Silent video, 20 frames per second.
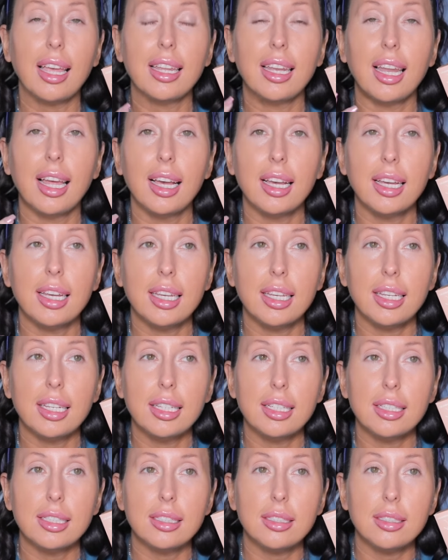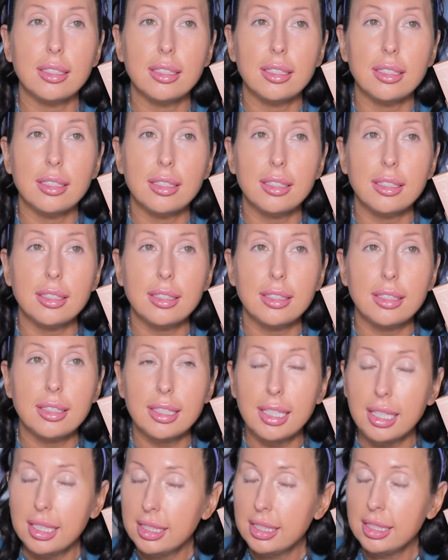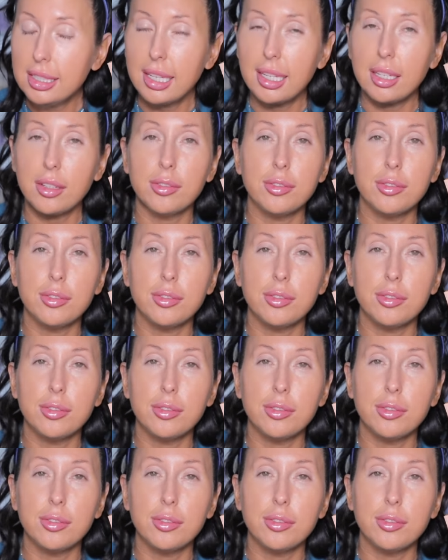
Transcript: and I didn't like